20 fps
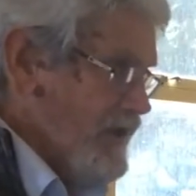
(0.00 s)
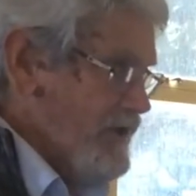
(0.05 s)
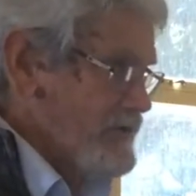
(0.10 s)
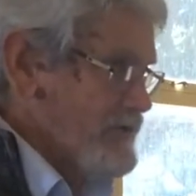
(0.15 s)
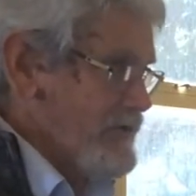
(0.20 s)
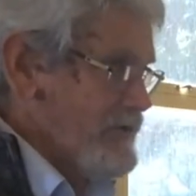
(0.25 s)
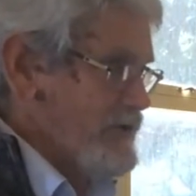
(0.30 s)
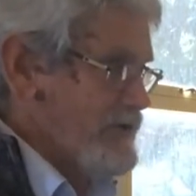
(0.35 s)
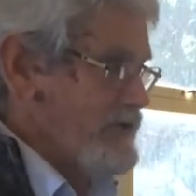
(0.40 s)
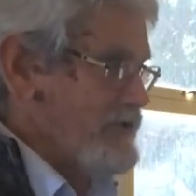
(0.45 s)

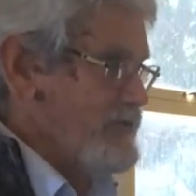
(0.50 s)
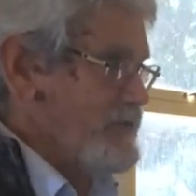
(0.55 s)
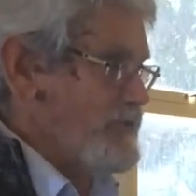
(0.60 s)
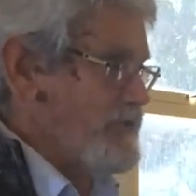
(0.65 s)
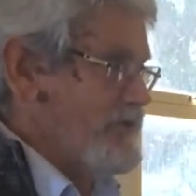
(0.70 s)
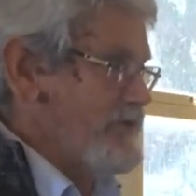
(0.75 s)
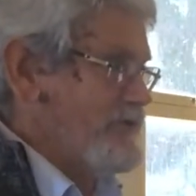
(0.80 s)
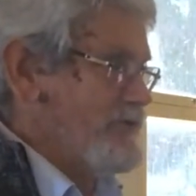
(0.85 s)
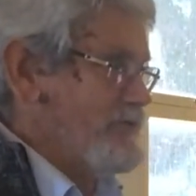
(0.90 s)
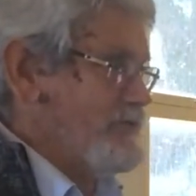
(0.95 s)
So this
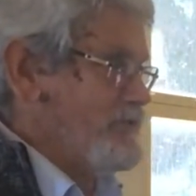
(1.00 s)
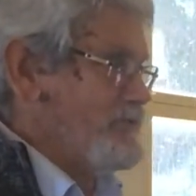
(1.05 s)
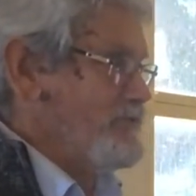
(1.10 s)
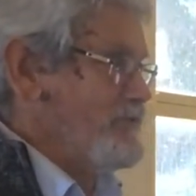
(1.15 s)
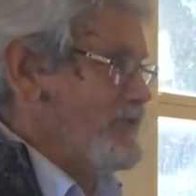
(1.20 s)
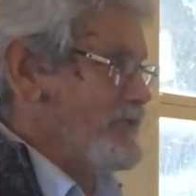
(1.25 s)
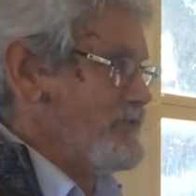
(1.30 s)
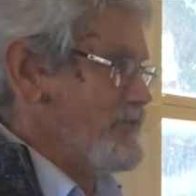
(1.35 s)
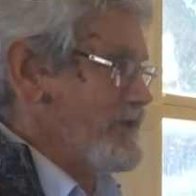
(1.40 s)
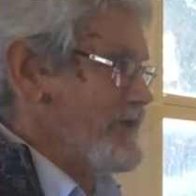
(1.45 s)
was
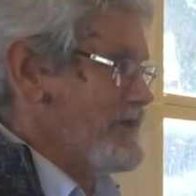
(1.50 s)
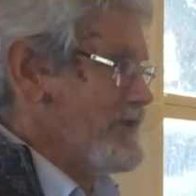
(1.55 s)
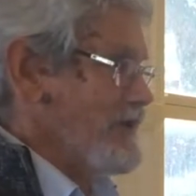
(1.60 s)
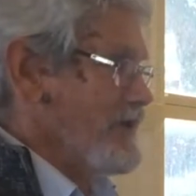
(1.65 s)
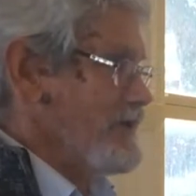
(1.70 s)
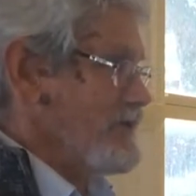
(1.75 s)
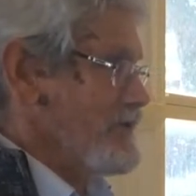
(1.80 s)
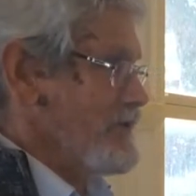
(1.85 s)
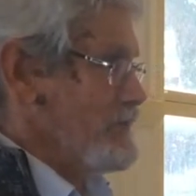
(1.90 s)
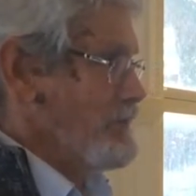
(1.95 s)
what we
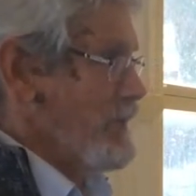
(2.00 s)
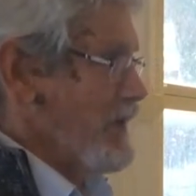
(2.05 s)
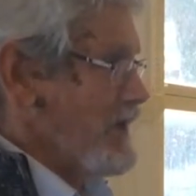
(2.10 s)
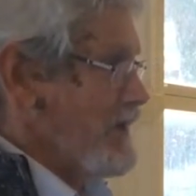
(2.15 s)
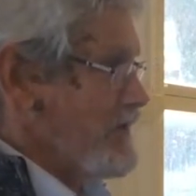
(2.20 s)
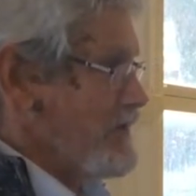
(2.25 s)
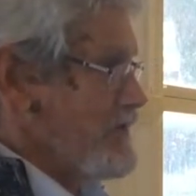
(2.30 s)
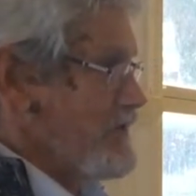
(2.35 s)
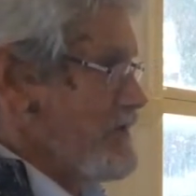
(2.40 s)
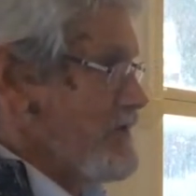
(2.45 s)
told the
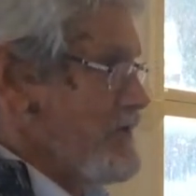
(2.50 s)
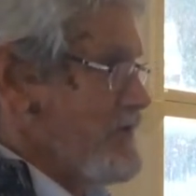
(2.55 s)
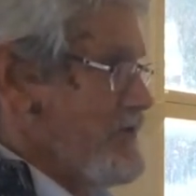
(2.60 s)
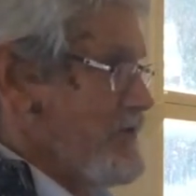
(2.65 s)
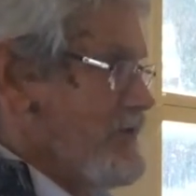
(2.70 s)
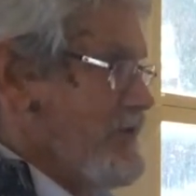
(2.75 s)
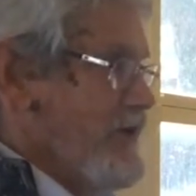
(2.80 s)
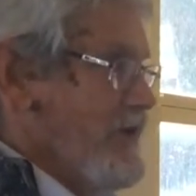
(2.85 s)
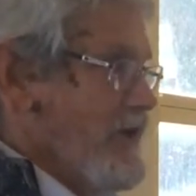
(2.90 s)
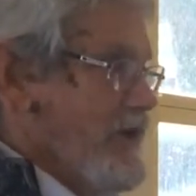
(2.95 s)

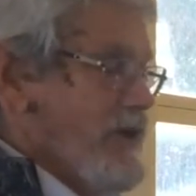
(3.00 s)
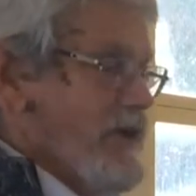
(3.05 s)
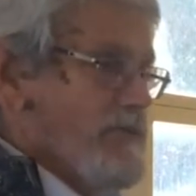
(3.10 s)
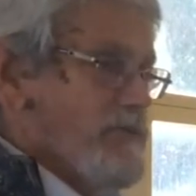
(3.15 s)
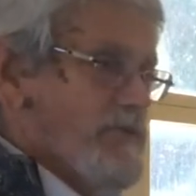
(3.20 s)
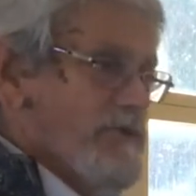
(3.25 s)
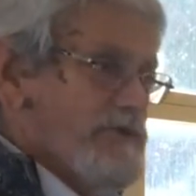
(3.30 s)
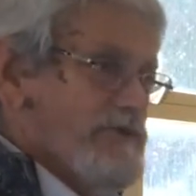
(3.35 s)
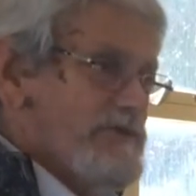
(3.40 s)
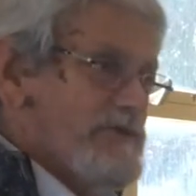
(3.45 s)
patients
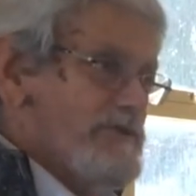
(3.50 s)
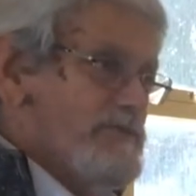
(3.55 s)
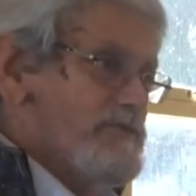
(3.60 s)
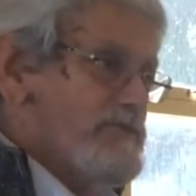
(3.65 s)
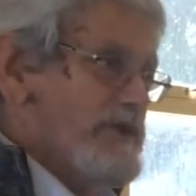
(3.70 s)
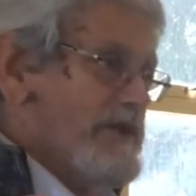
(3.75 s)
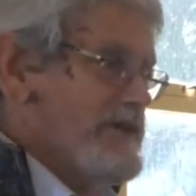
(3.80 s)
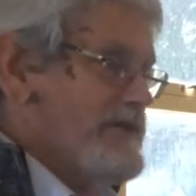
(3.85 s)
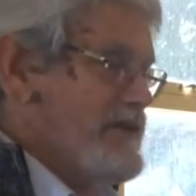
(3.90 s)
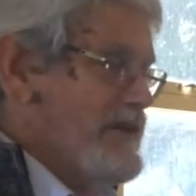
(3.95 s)
was that
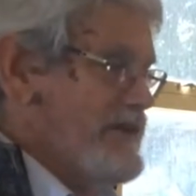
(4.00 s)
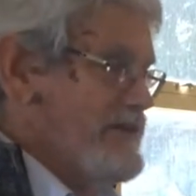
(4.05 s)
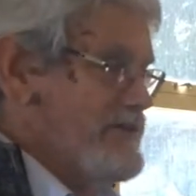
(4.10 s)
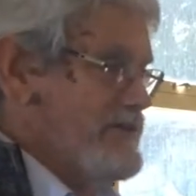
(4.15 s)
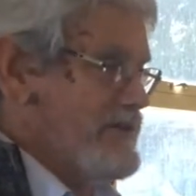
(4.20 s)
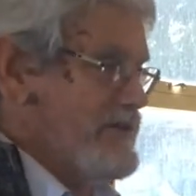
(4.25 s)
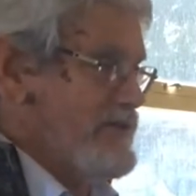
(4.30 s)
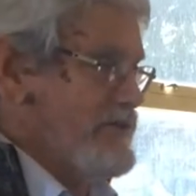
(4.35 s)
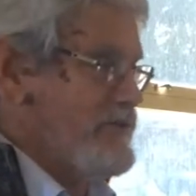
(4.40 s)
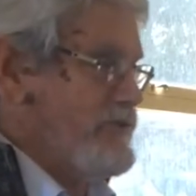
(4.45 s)
we are
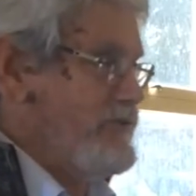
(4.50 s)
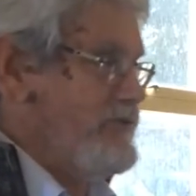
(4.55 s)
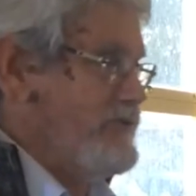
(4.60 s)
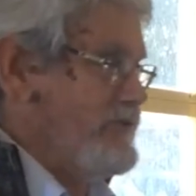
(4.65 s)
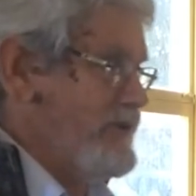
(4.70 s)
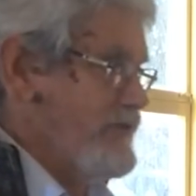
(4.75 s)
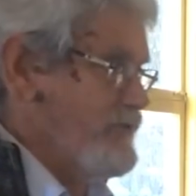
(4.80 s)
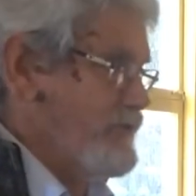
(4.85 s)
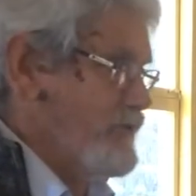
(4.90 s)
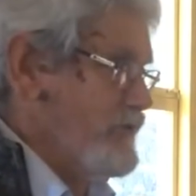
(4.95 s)
testing 2
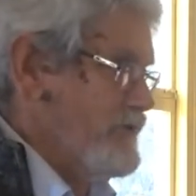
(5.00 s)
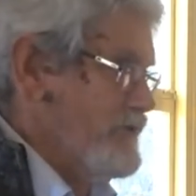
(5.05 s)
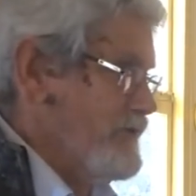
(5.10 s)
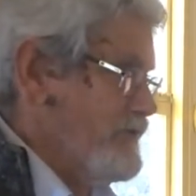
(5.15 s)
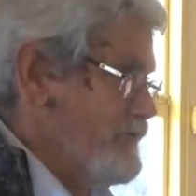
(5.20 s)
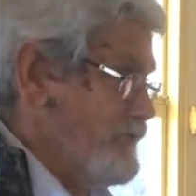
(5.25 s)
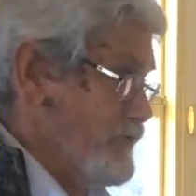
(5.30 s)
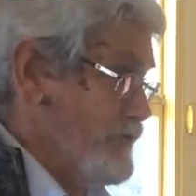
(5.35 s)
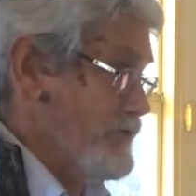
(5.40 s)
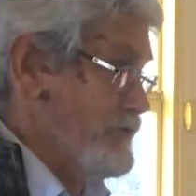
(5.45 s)
different
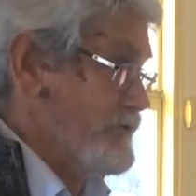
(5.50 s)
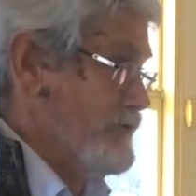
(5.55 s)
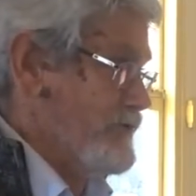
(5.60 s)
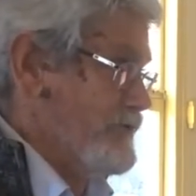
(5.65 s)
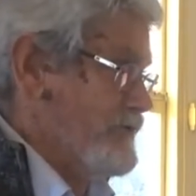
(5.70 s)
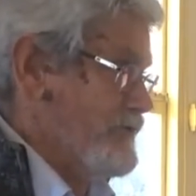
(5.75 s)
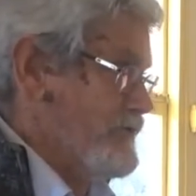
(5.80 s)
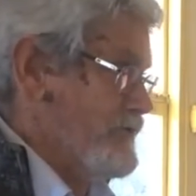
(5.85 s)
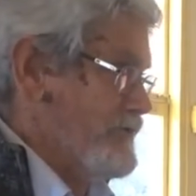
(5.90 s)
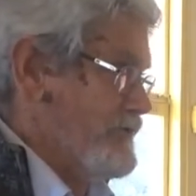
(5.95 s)
fruit
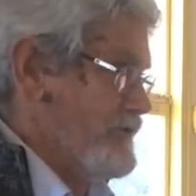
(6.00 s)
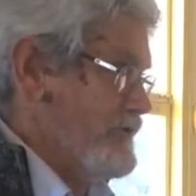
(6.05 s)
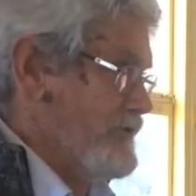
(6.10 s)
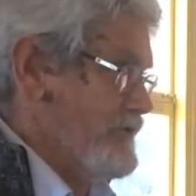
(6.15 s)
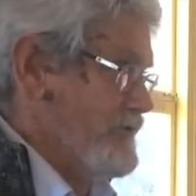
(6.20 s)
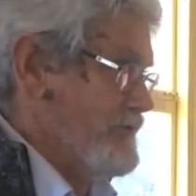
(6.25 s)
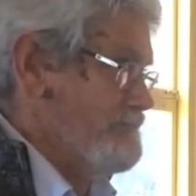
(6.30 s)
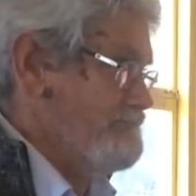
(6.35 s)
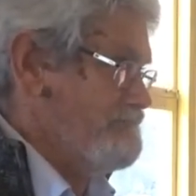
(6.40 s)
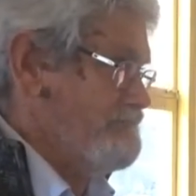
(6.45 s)
juices.